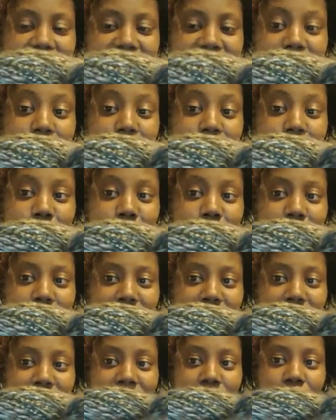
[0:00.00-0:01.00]
fibers
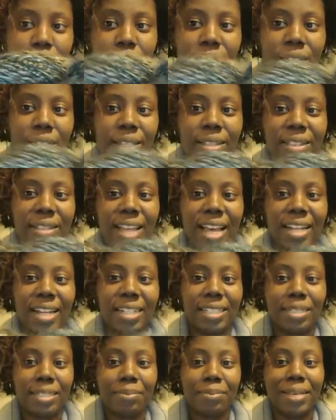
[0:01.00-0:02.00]
poking out, and that
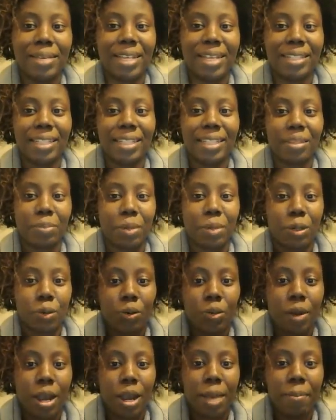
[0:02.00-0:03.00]
is mainly the
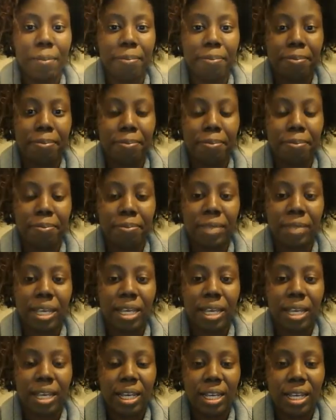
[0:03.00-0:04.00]
pygora.
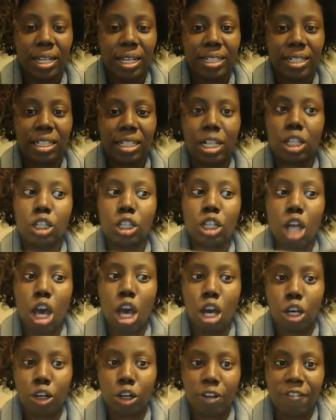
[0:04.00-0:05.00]
And it's a
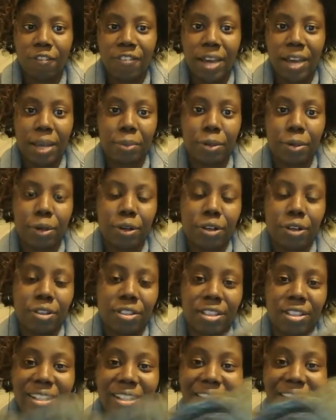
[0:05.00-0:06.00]
longer fiber
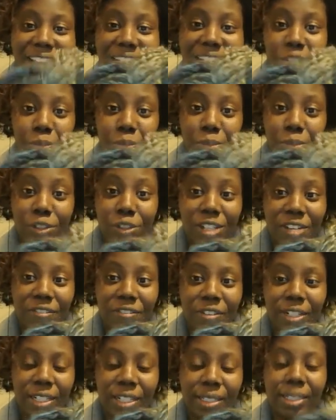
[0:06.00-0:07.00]
than the cashmere,
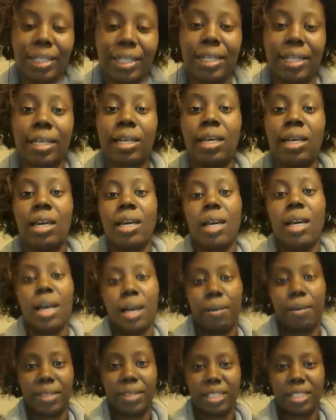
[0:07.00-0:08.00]
definitely.
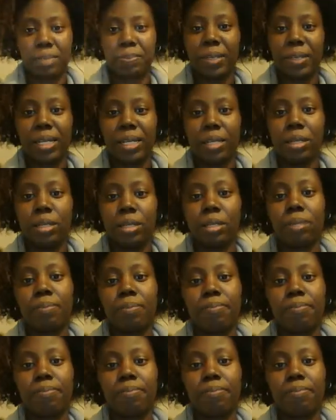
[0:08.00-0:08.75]
The spin